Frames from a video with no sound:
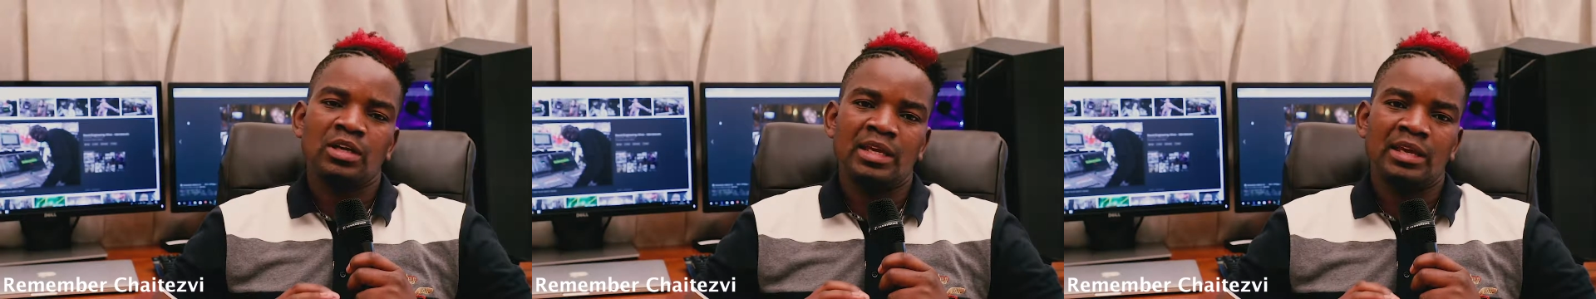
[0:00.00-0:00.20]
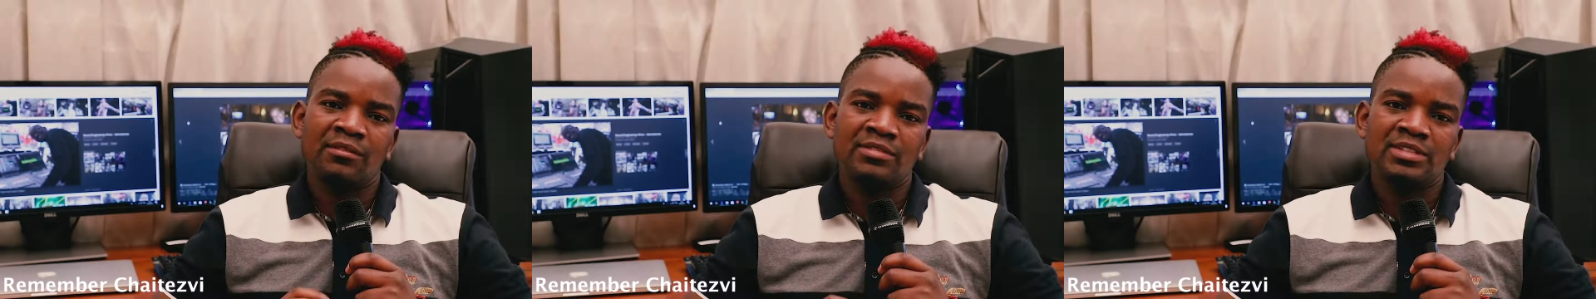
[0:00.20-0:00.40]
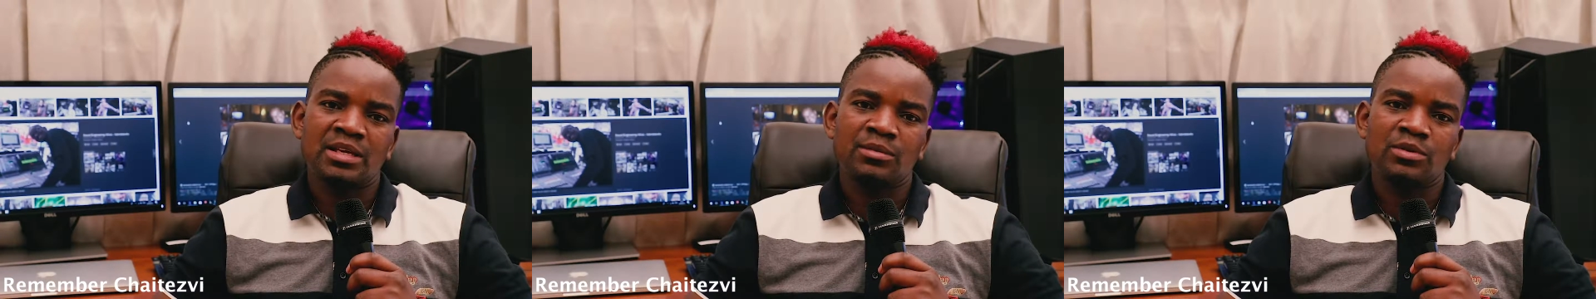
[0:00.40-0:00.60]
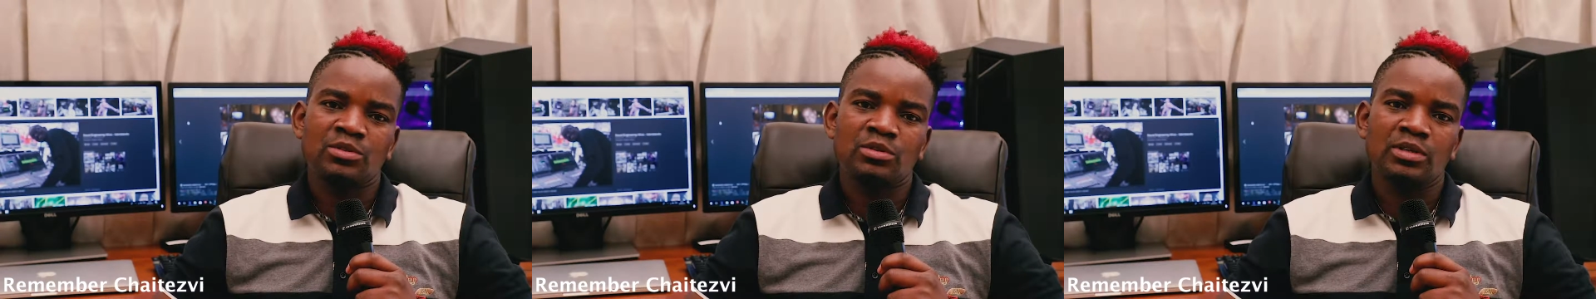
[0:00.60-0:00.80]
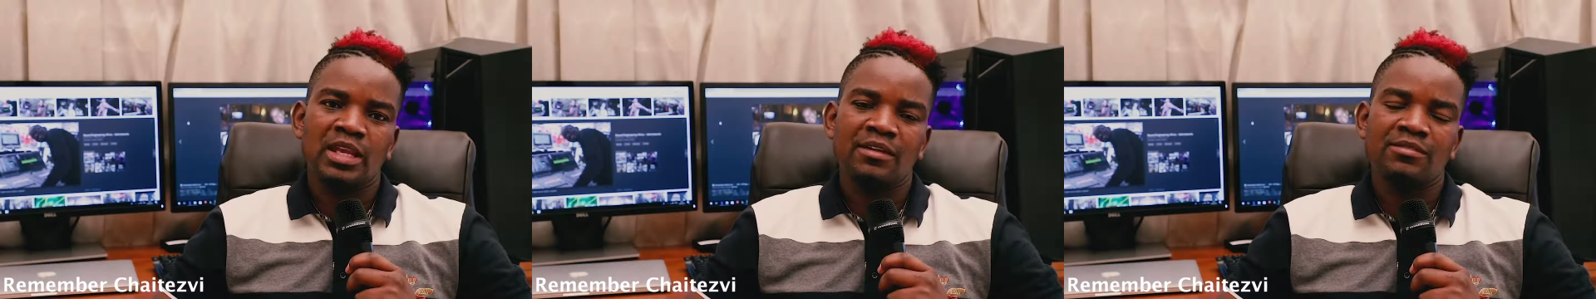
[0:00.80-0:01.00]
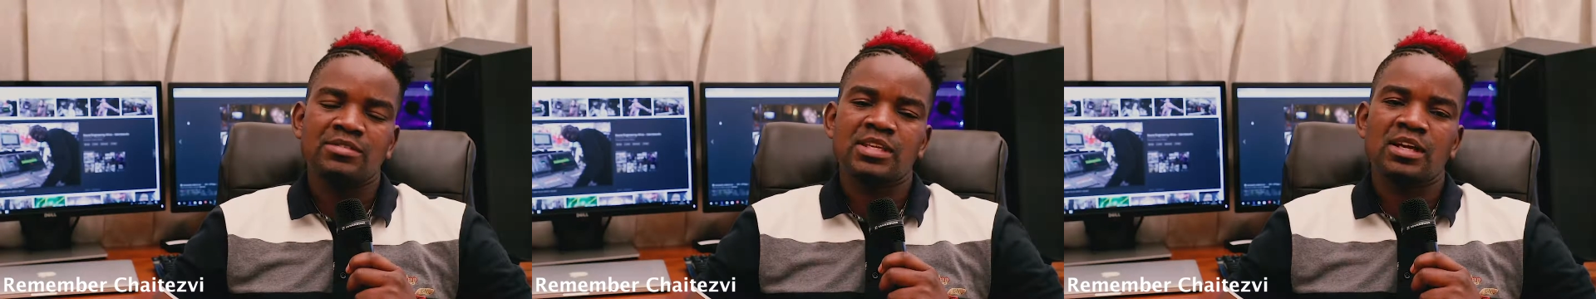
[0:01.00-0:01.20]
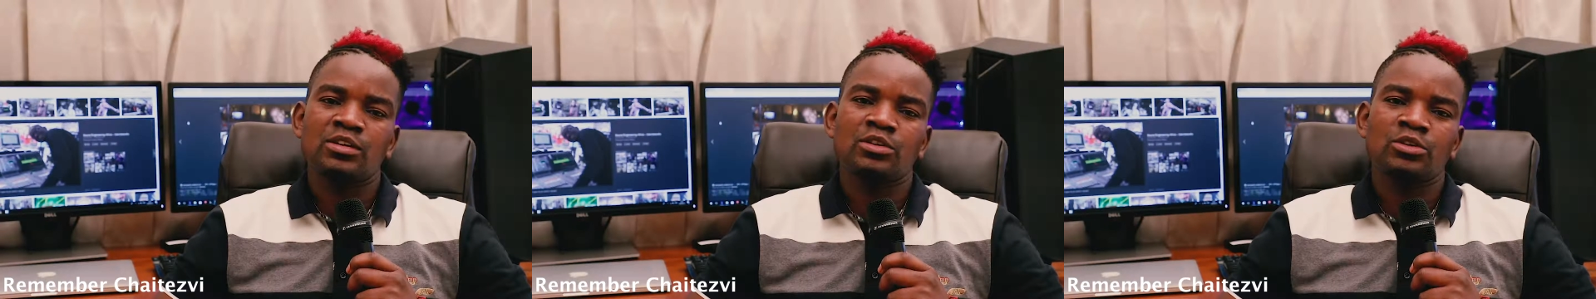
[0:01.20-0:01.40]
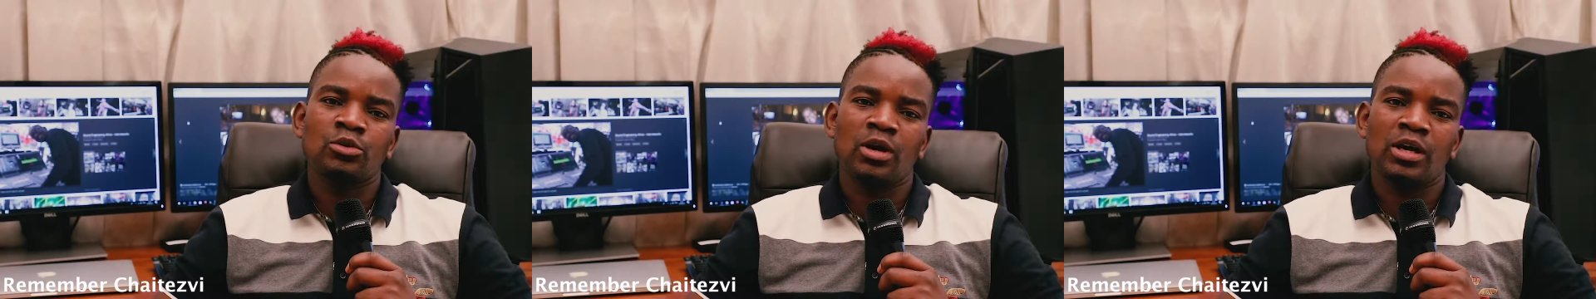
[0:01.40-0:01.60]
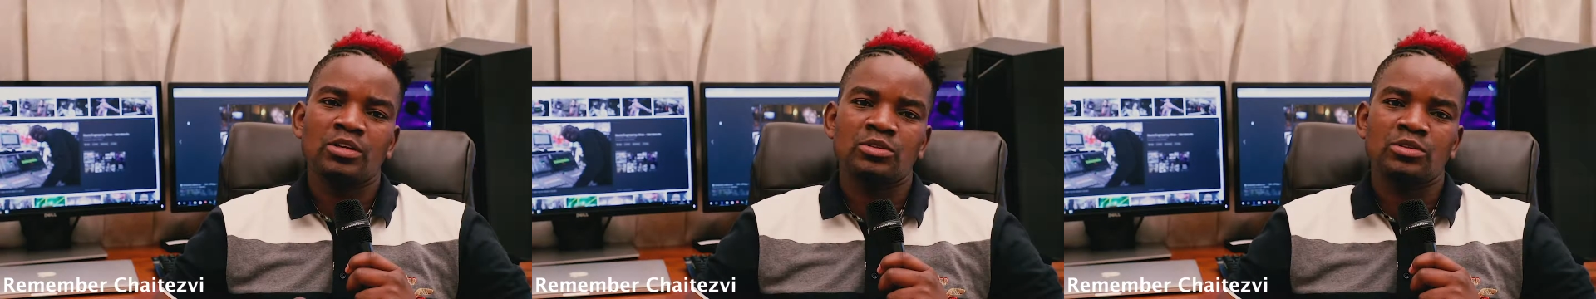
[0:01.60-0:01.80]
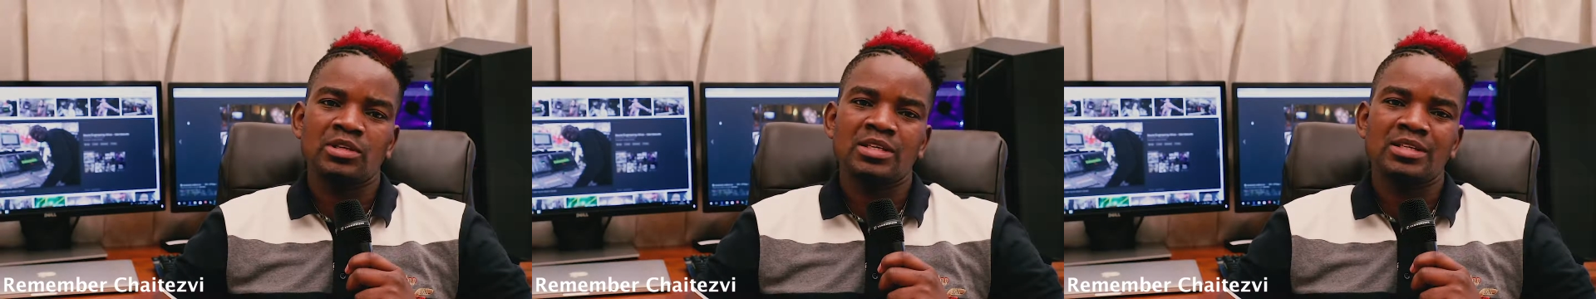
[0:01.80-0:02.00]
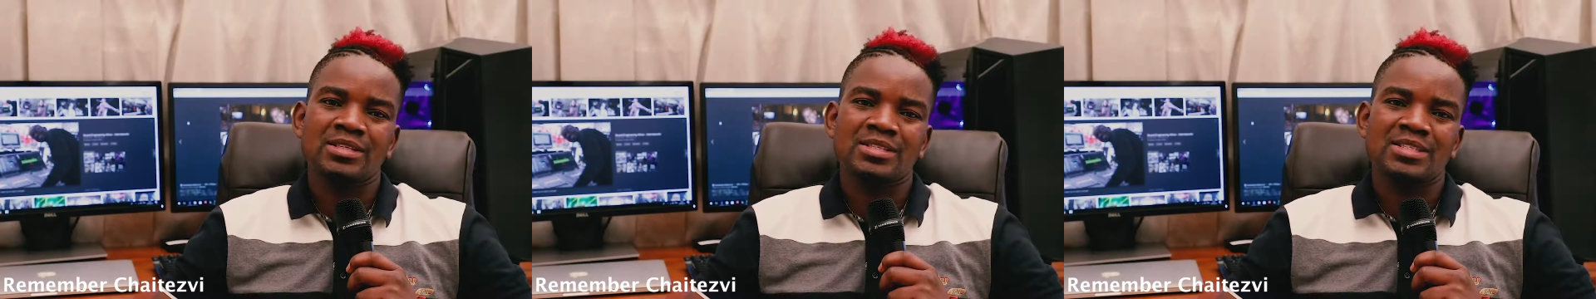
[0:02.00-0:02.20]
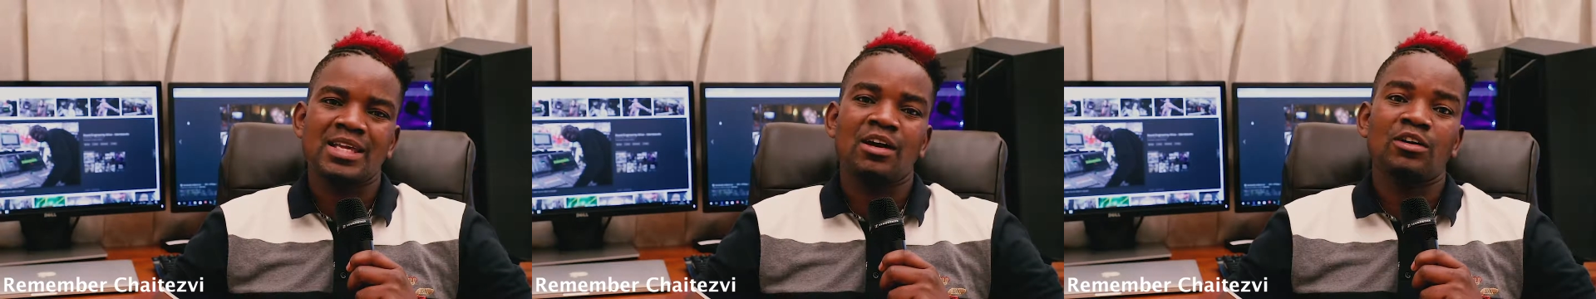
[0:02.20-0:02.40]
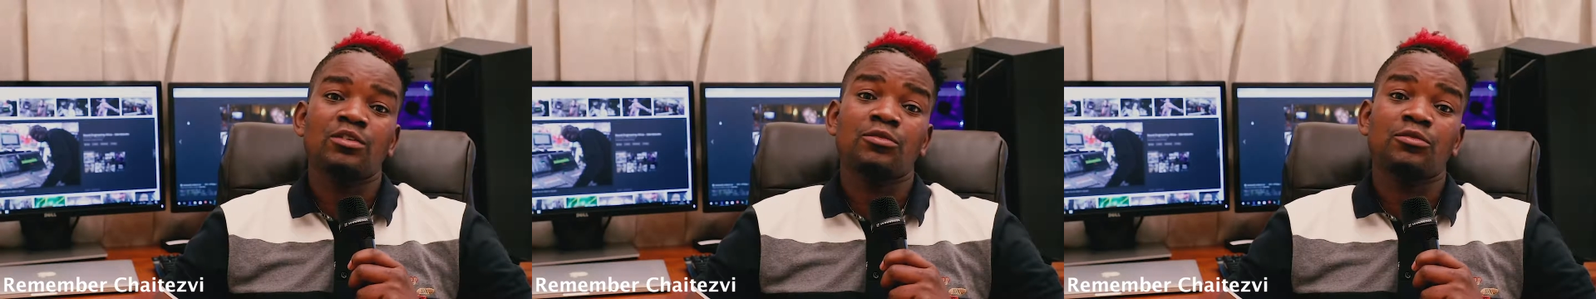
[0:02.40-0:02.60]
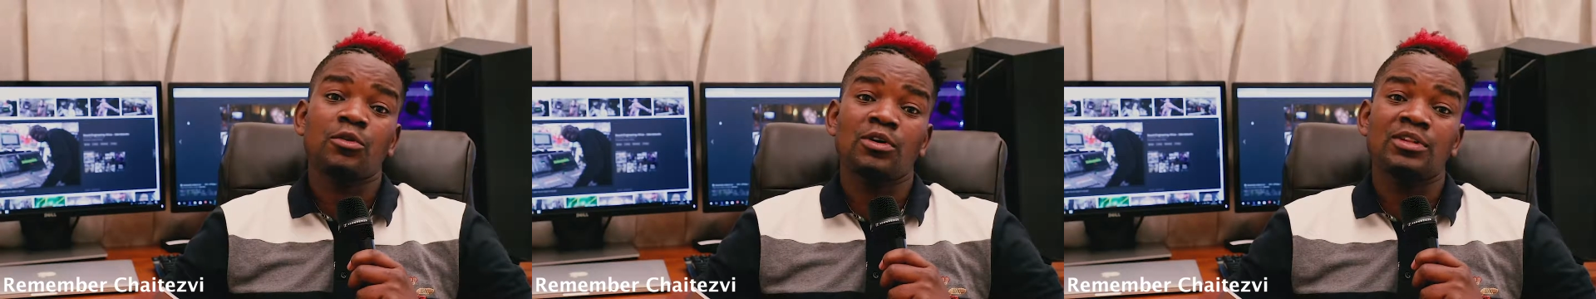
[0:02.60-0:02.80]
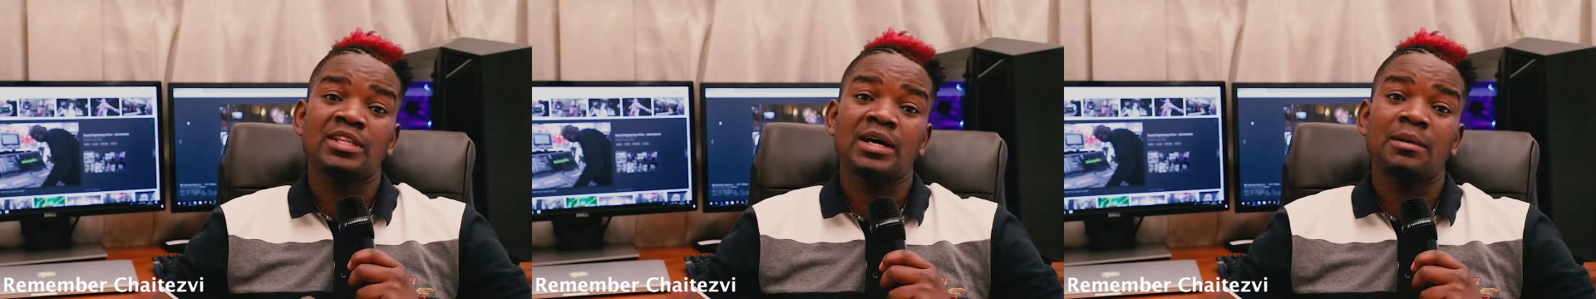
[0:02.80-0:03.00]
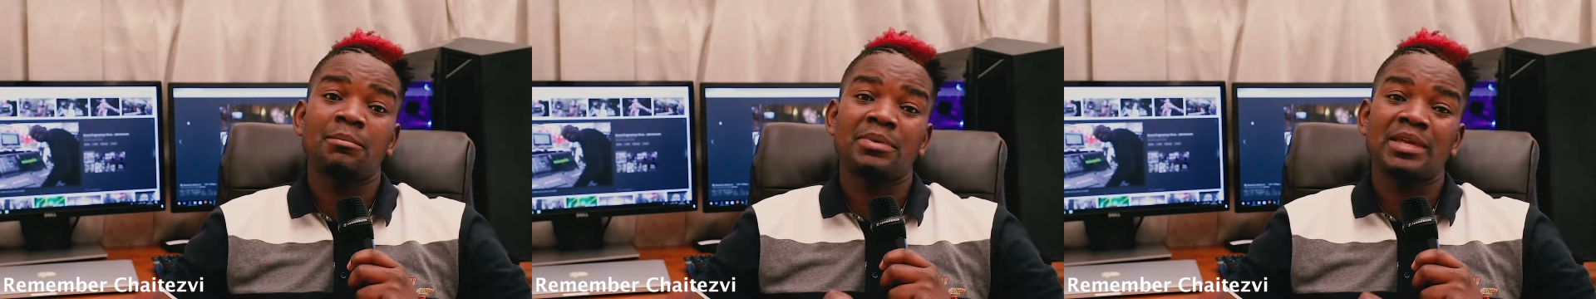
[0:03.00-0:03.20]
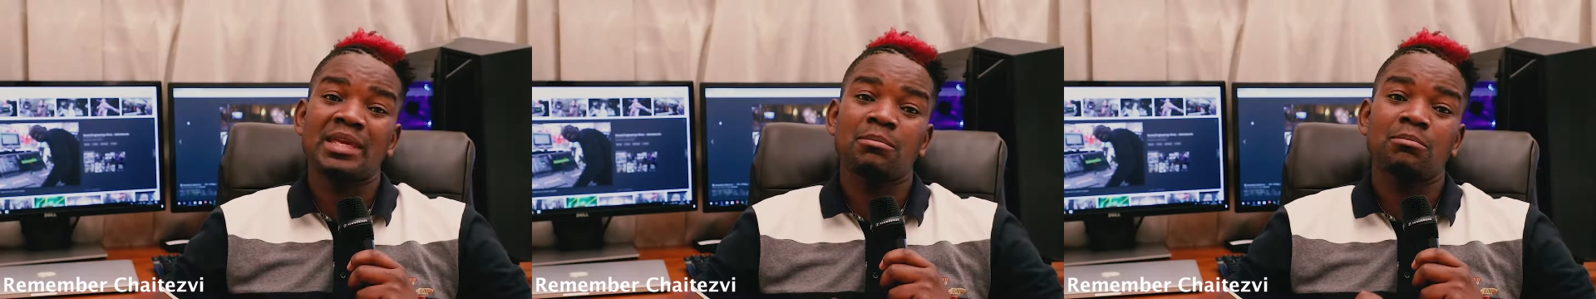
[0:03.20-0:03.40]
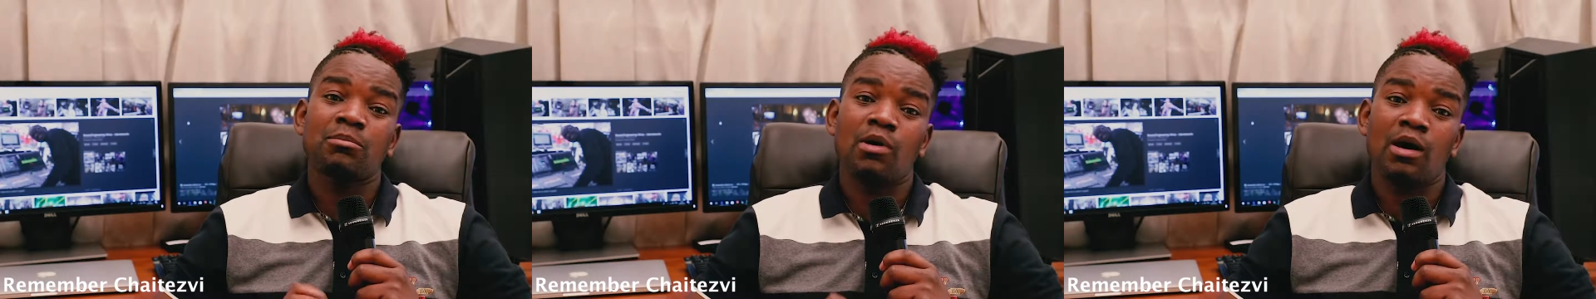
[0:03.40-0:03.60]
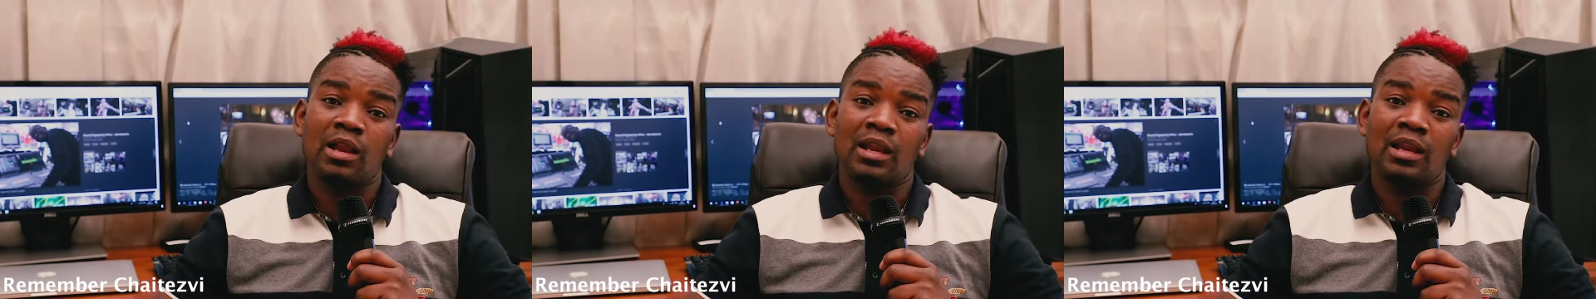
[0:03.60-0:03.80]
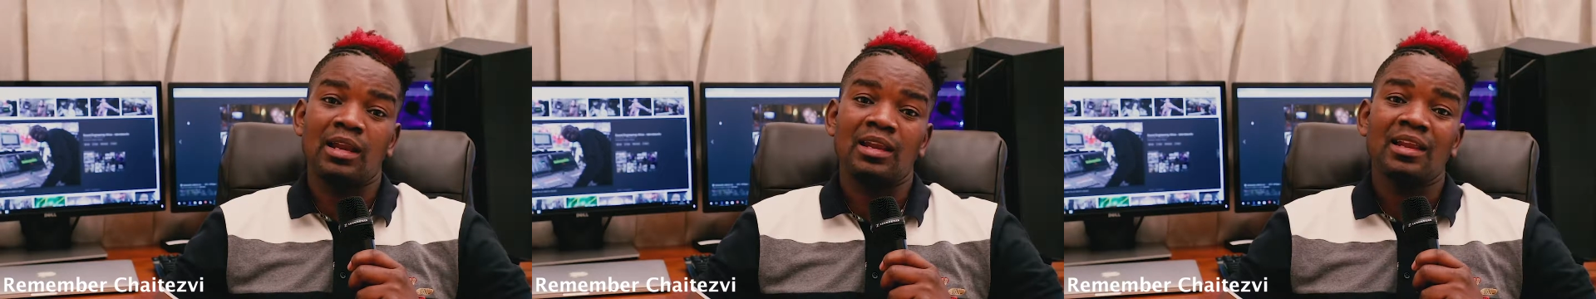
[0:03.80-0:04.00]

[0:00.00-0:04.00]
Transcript: Every time you do live sound, you are doing sound for the people,